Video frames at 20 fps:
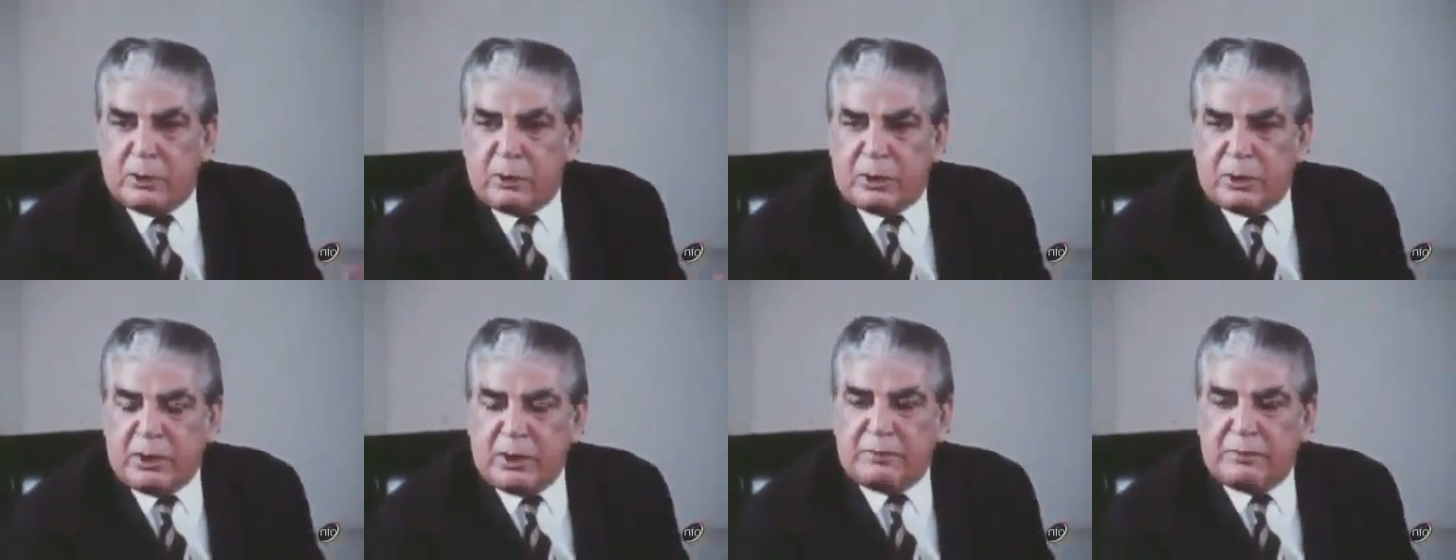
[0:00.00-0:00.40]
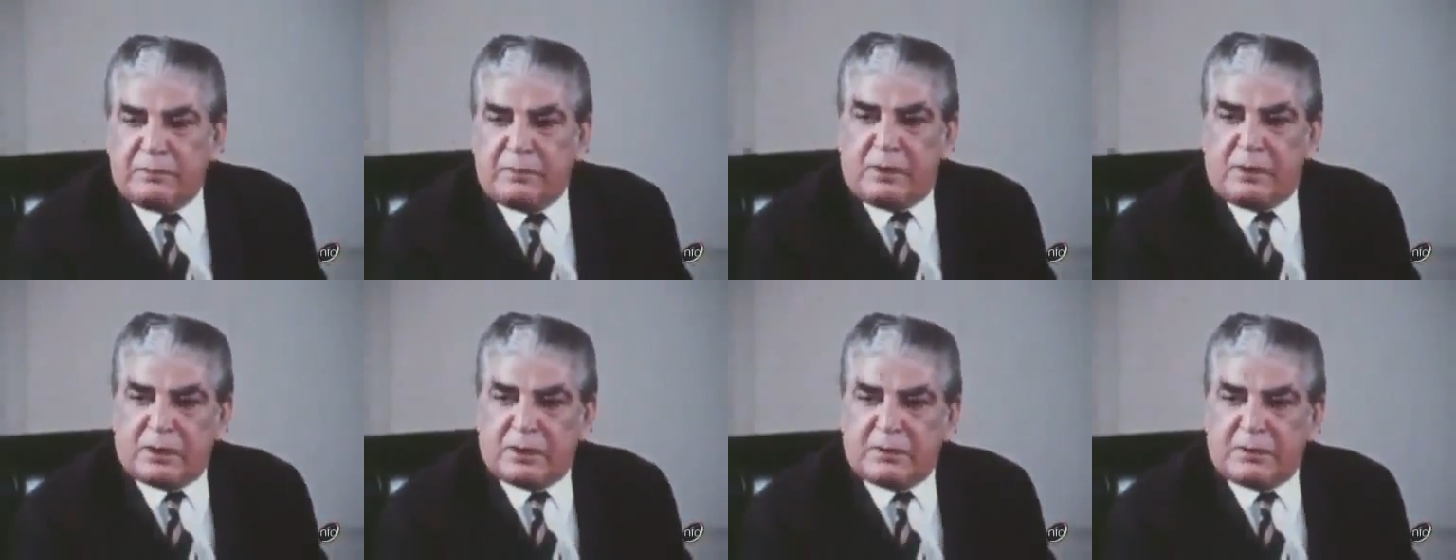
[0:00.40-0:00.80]
theory
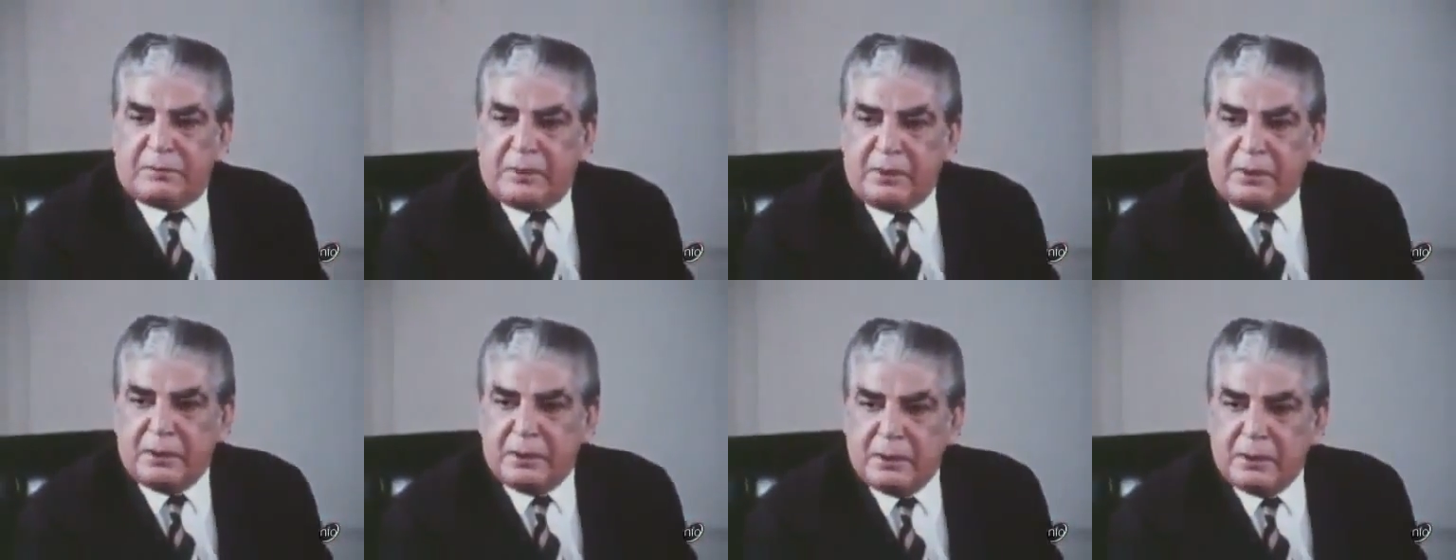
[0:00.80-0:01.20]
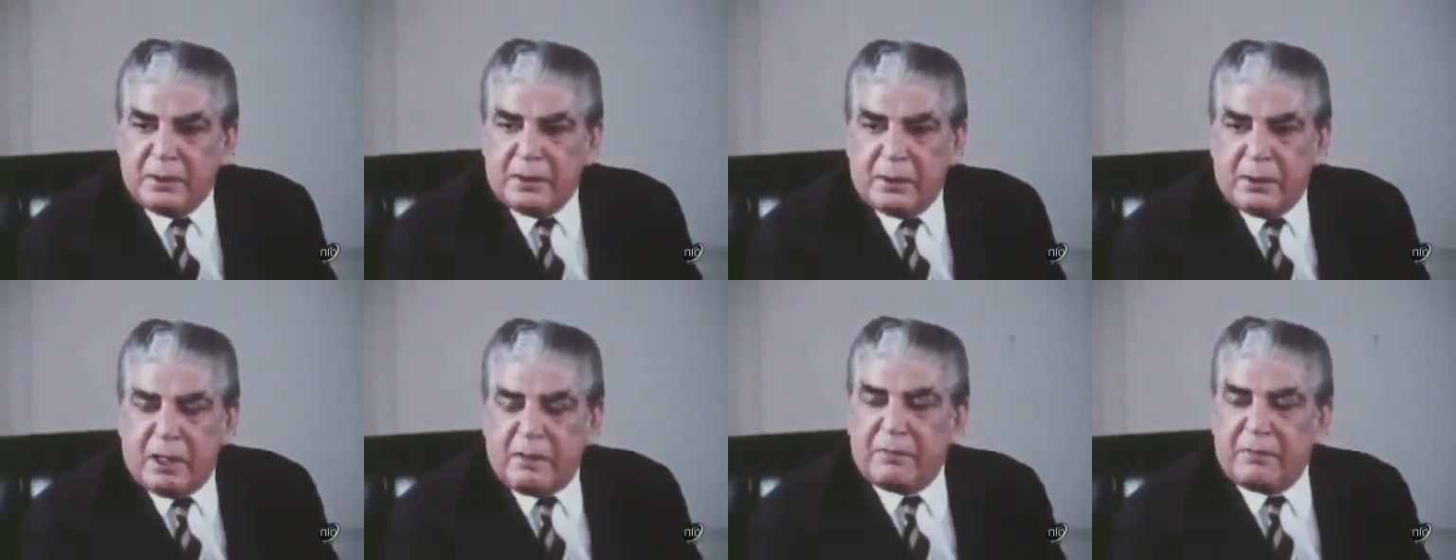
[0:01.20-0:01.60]
and philosophy
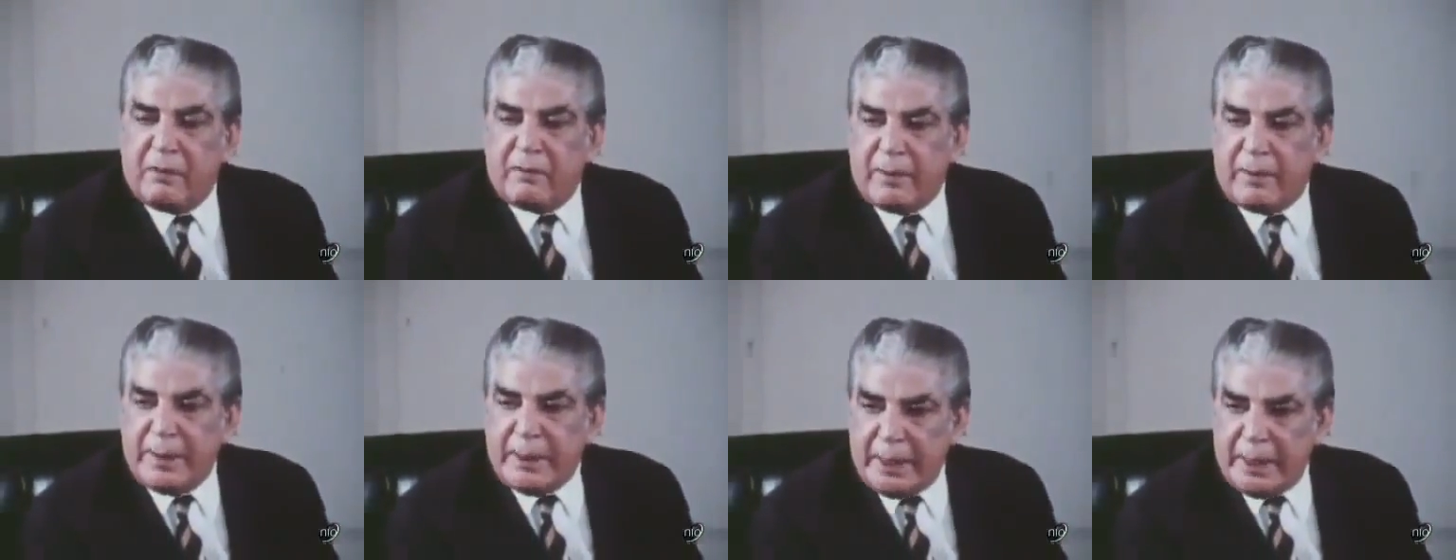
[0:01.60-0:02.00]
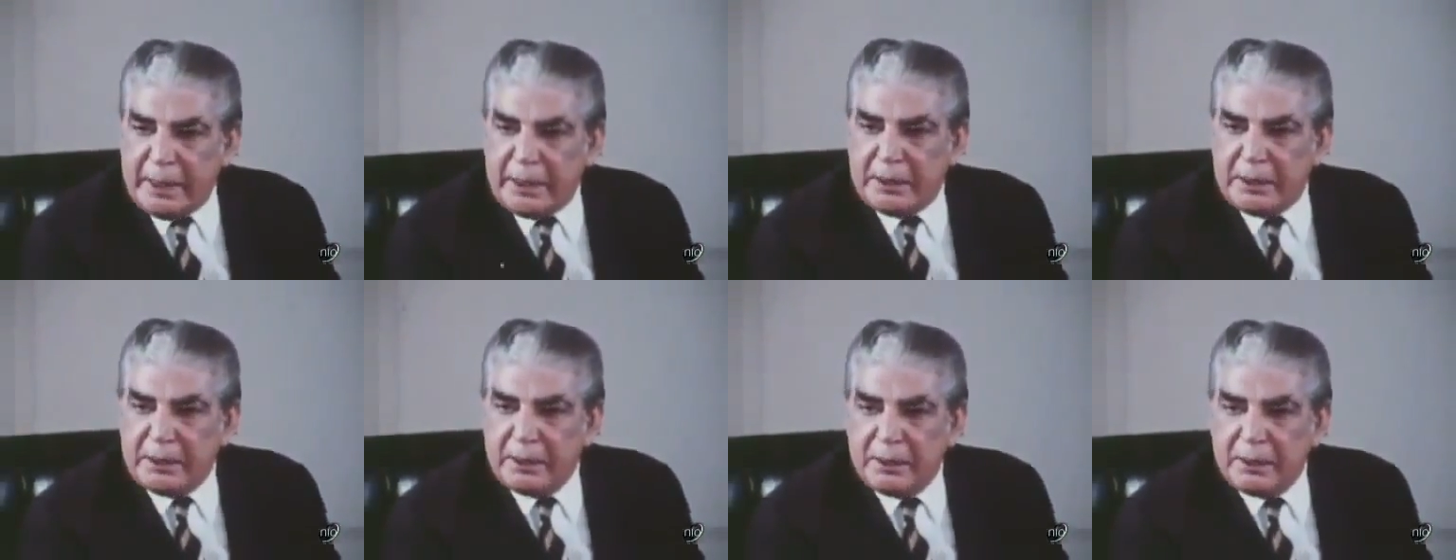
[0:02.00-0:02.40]
of Awami
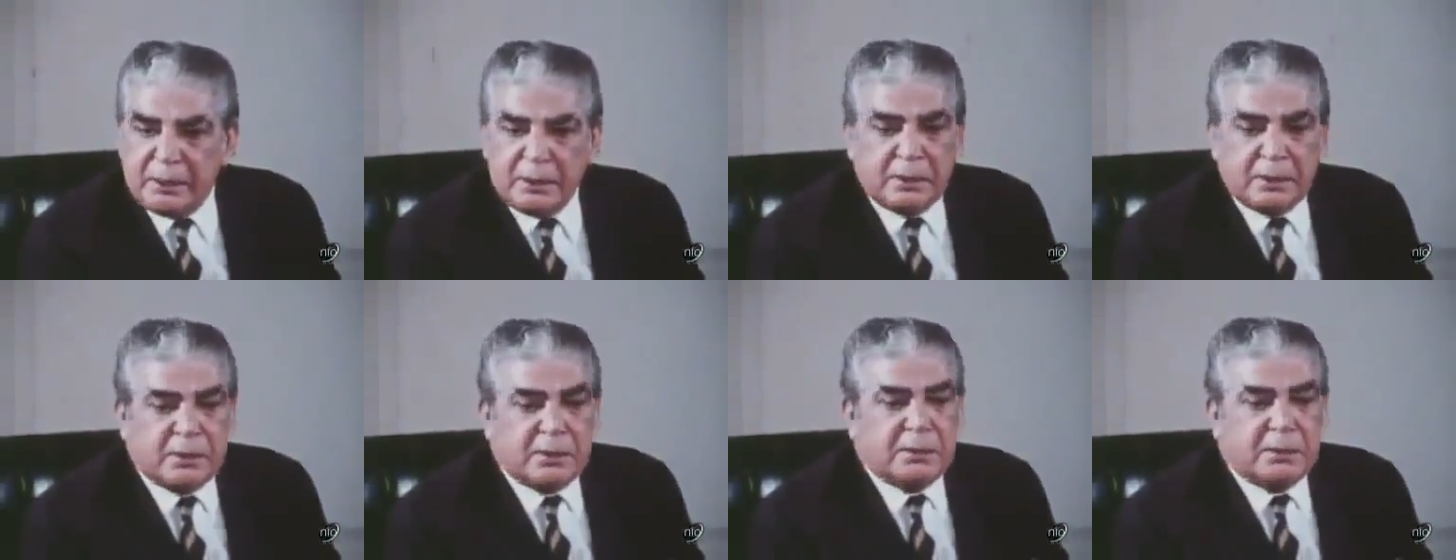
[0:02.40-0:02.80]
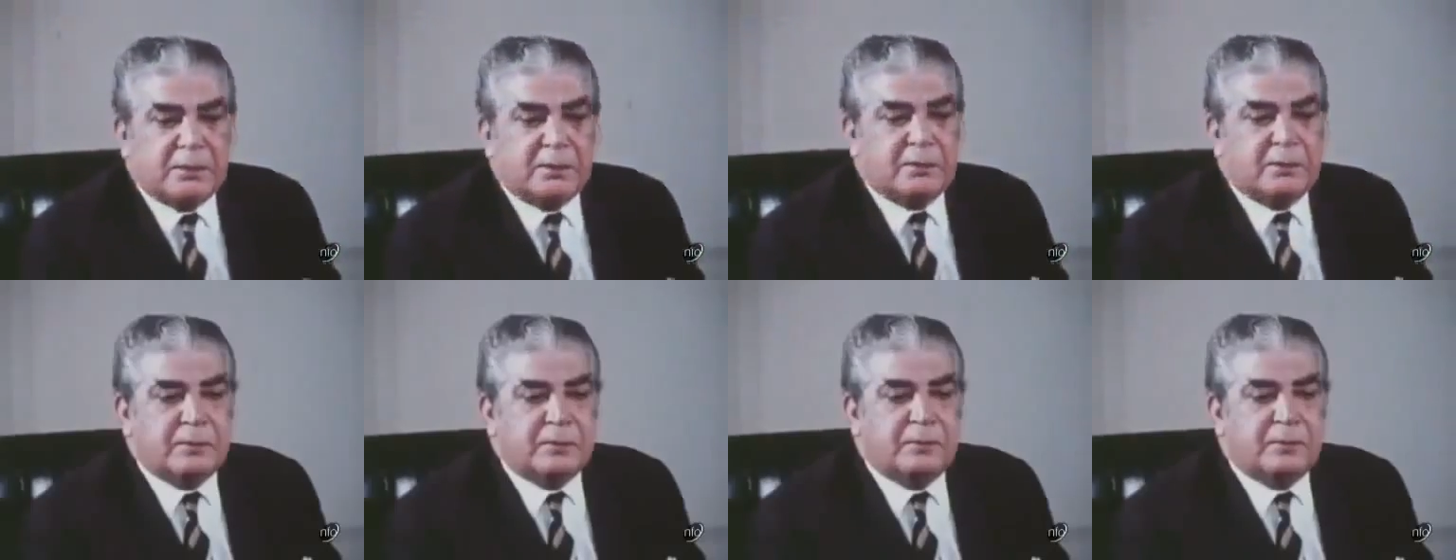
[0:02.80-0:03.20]
League
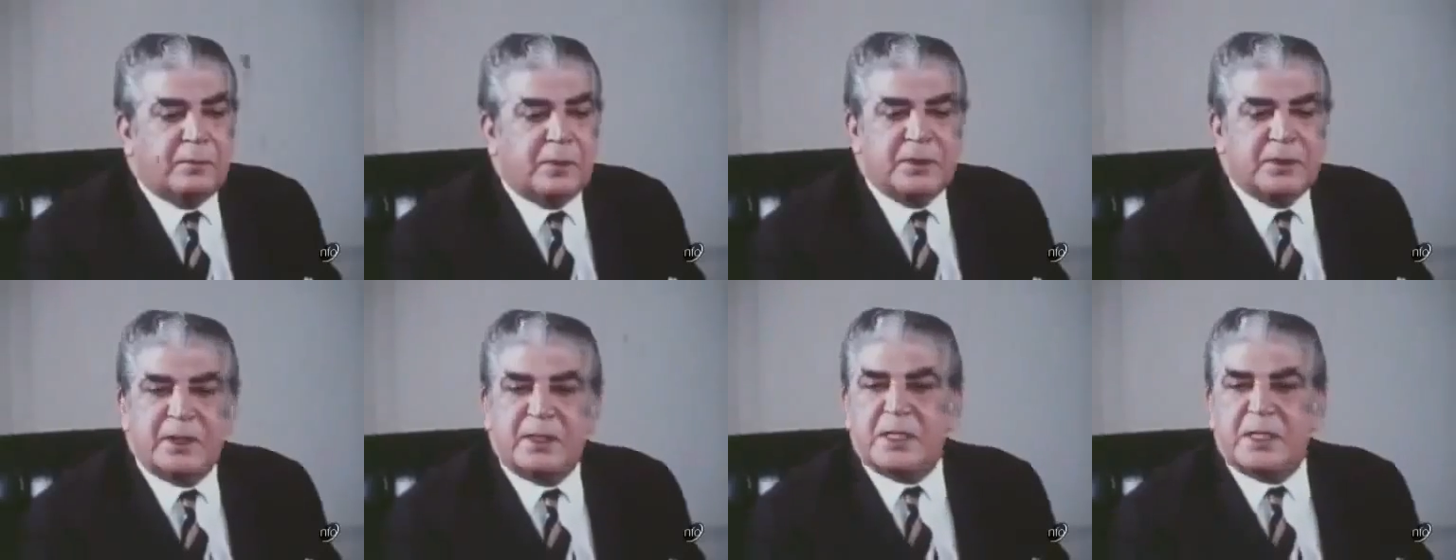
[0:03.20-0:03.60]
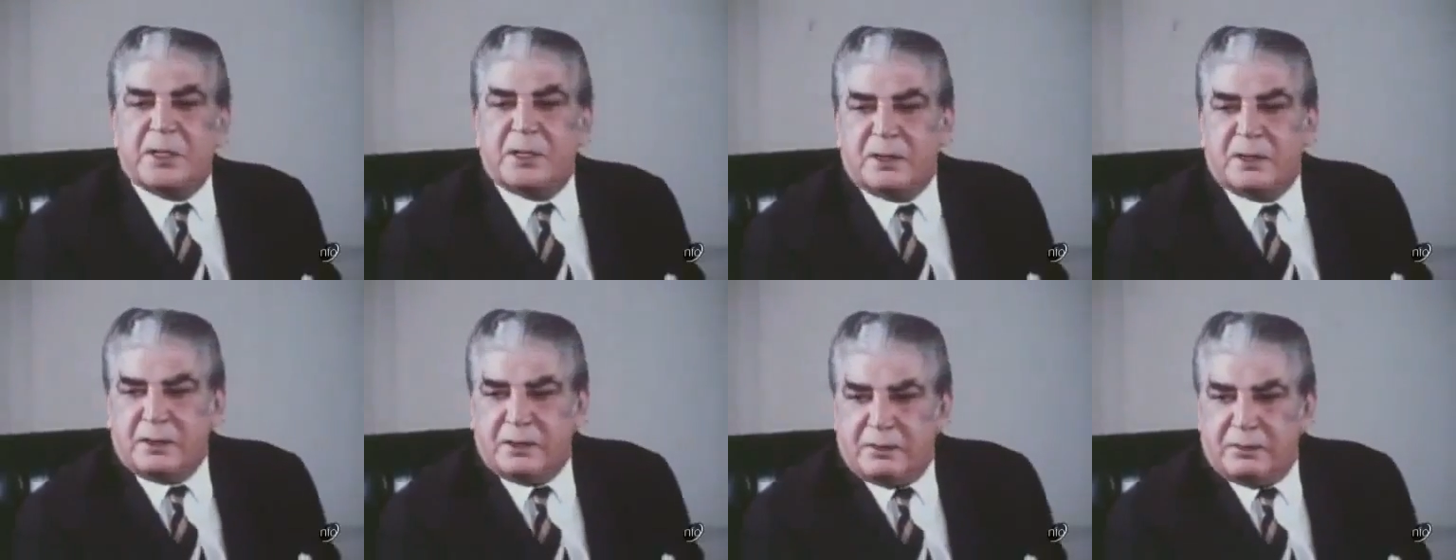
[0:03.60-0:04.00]
for
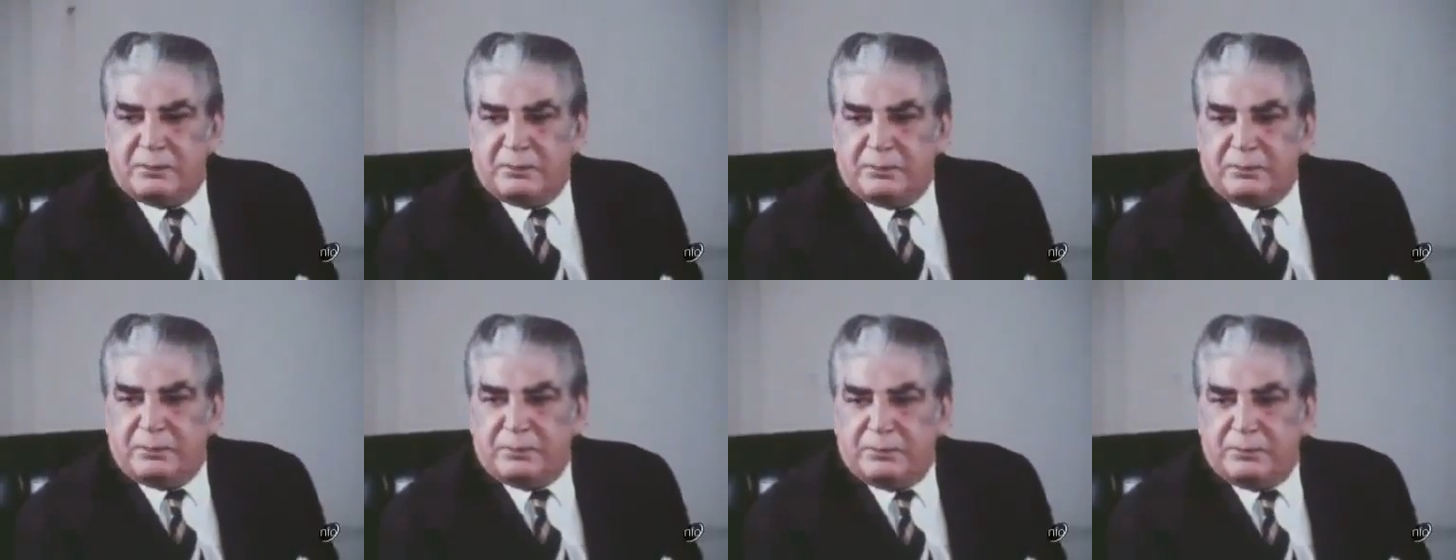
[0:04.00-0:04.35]
secession.